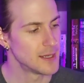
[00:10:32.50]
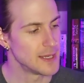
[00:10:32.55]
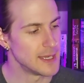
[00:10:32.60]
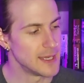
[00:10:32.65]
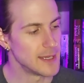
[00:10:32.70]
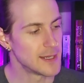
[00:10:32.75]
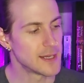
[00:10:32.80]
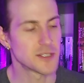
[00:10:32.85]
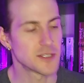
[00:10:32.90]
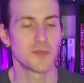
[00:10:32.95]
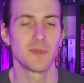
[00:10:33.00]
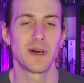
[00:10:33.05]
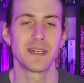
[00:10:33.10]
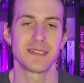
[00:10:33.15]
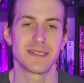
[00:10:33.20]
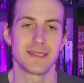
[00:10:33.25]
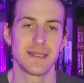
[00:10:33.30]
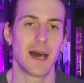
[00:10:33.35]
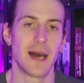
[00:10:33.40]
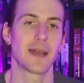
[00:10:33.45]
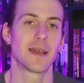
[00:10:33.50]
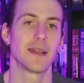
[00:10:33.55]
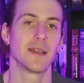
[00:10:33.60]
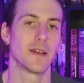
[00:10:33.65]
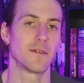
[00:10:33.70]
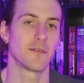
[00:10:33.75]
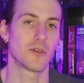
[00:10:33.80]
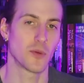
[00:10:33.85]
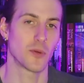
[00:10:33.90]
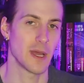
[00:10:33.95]
Ian Esselmont does not get
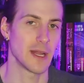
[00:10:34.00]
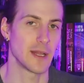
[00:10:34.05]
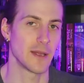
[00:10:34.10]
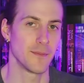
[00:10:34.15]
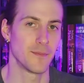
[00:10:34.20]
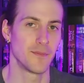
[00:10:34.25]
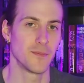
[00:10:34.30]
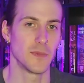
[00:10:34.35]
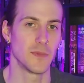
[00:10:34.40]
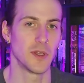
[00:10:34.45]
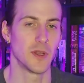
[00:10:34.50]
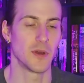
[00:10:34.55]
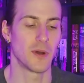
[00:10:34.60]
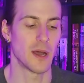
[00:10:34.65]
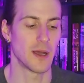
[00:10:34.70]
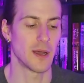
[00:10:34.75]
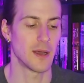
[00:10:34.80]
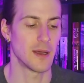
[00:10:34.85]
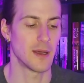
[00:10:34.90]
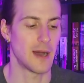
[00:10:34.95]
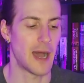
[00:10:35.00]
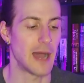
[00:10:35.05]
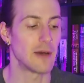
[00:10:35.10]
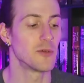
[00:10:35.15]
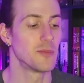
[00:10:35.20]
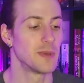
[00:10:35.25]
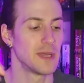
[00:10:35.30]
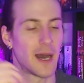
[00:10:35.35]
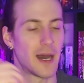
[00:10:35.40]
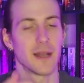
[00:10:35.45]
enough credit. You know, I will
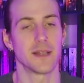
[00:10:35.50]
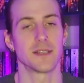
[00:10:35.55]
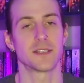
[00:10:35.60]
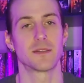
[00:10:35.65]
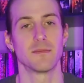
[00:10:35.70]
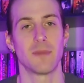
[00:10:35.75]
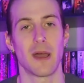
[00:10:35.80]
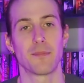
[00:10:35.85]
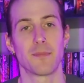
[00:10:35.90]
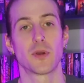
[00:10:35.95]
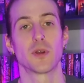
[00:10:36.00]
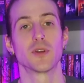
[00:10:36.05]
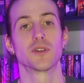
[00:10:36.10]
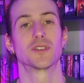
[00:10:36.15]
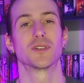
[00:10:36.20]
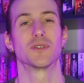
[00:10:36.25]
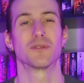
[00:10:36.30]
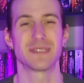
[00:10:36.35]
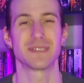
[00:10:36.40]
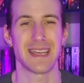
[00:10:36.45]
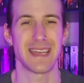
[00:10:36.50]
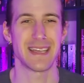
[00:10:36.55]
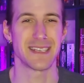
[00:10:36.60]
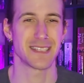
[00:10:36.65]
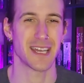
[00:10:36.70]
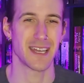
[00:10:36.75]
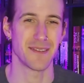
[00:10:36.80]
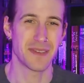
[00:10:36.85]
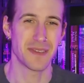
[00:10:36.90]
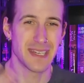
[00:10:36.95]
be honest, my personal taste,
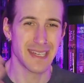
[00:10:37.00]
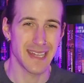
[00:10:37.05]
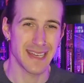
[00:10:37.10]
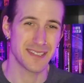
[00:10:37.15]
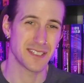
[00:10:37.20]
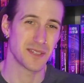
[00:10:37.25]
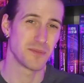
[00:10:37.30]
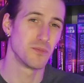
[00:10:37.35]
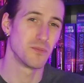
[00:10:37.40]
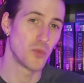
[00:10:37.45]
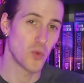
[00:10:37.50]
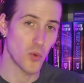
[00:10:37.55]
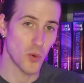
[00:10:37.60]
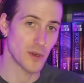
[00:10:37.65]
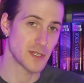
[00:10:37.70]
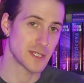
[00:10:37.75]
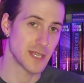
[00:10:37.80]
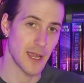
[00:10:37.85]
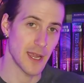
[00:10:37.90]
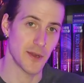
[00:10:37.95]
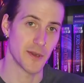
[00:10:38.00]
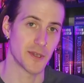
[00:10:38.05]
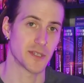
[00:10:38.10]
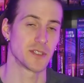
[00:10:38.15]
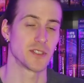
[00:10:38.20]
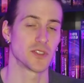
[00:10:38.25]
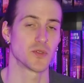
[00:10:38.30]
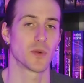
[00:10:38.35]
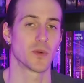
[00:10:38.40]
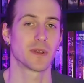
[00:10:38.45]
I have connected more to
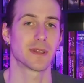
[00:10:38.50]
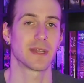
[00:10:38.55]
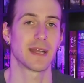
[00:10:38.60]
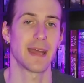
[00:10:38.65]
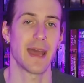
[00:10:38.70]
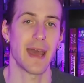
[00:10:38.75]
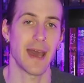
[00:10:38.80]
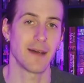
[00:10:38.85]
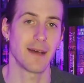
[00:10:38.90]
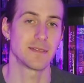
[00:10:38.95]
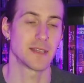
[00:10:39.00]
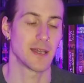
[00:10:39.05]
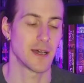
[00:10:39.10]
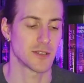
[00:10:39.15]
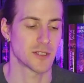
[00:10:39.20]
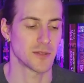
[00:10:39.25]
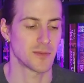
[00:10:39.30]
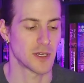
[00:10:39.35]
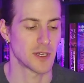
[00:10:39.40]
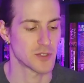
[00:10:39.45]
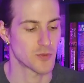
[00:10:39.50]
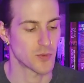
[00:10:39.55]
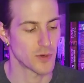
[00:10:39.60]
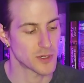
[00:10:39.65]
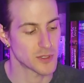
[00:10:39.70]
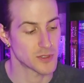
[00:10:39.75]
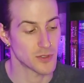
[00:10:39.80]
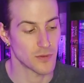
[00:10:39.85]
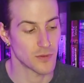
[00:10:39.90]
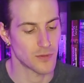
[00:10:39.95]
Erickson's work than I have to Esselmont's
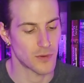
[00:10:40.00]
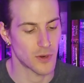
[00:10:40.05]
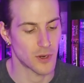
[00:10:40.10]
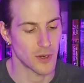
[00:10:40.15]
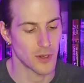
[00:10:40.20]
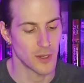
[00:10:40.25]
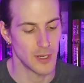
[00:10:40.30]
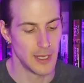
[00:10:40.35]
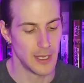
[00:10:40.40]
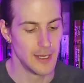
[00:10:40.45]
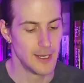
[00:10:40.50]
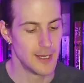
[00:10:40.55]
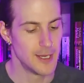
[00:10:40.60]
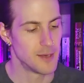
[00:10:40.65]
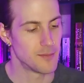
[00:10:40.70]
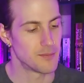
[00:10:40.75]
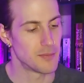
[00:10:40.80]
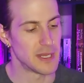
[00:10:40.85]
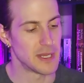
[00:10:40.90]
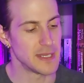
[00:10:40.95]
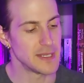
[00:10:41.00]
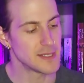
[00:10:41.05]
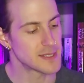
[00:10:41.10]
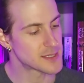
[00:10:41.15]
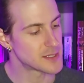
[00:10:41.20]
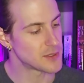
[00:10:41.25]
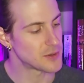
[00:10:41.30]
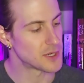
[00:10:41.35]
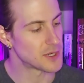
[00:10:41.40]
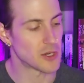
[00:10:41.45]
work so far. But he's
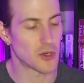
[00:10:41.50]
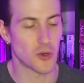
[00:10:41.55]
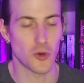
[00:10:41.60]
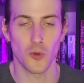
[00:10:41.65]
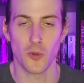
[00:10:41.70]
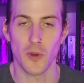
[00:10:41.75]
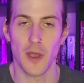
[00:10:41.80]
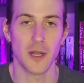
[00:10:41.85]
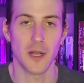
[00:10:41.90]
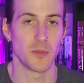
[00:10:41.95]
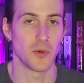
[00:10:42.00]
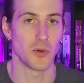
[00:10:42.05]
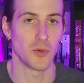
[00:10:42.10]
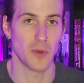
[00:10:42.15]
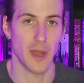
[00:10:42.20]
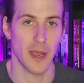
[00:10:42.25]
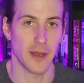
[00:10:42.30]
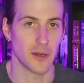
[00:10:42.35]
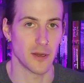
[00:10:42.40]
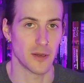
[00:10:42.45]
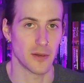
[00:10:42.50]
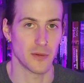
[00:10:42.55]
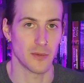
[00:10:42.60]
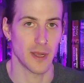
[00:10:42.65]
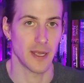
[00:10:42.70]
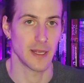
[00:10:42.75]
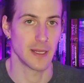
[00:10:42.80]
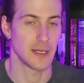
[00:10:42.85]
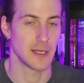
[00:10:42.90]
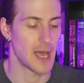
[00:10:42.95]
still an incredible writer,
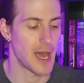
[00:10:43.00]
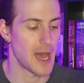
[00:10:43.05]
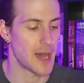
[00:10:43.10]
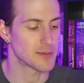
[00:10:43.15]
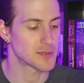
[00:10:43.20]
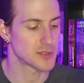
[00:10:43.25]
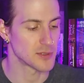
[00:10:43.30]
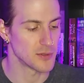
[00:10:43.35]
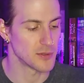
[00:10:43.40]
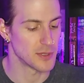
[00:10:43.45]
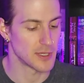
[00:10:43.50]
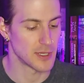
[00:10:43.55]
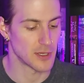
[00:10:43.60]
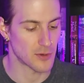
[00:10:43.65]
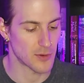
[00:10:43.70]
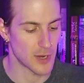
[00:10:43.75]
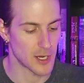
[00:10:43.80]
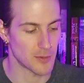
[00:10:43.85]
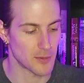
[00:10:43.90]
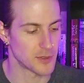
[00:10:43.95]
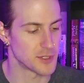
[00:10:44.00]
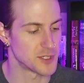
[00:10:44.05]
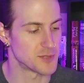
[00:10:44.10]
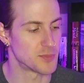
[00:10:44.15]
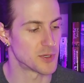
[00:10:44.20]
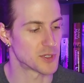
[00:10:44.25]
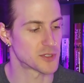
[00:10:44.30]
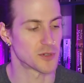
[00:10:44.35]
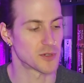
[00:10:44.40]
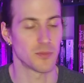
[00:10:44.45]
right? Absolutely incredible. These
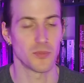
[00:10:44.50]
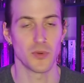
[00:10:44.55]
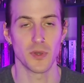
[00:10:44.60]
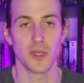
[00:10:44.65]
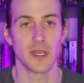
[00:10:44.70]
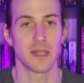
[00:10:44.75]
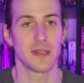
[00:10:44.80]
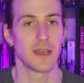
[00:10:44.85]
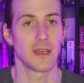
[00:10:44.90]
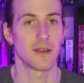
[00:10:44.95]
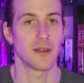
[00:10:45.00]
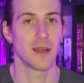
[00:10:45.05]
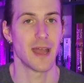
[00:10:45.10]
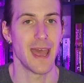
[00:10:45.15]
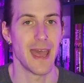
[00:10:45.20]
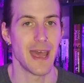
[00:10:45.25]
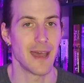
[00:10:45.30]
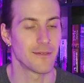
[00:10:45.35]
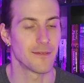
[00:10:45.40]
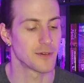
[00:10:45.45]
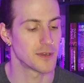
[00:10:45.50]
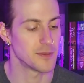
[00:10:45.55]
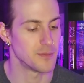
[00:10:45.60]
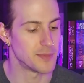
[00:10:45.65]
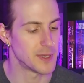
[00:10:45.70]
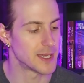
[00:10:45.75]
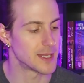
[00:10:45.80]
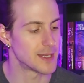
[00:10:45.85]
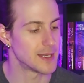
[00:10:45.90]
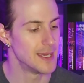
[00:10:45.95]
books are brilliant. They are every
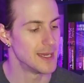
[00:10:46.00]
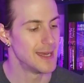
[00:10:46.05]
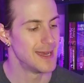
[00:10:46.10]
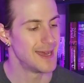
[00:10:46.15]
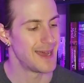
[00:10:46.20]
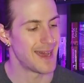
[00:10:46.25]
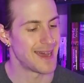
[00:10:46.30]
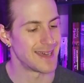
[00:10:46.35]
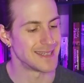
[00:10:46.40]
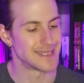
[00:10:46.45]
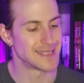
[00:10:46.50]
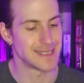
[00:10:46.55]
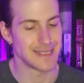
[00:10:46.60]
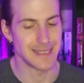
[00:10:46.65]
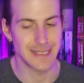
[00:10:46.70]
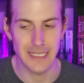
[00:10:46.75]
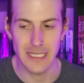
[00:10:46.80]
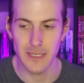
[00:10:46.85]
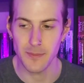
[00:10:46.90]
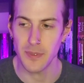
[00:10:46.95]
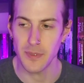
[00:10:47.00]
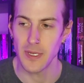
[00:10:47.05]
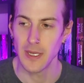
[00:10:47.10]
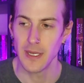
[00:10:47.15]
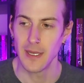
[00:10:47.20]
bit as deep